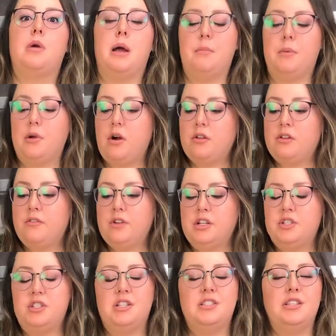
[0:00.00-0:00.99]
prepping all the
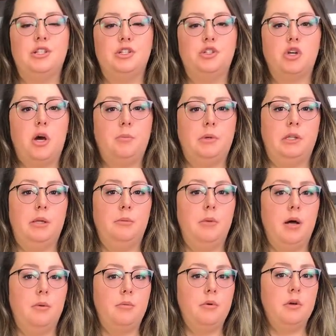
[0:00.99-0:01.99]
veggies and chopping them
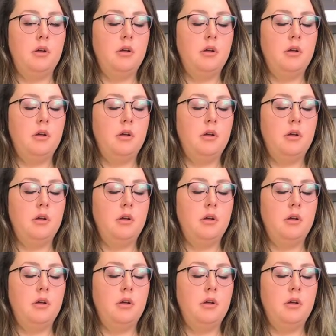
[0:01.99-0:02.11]
up.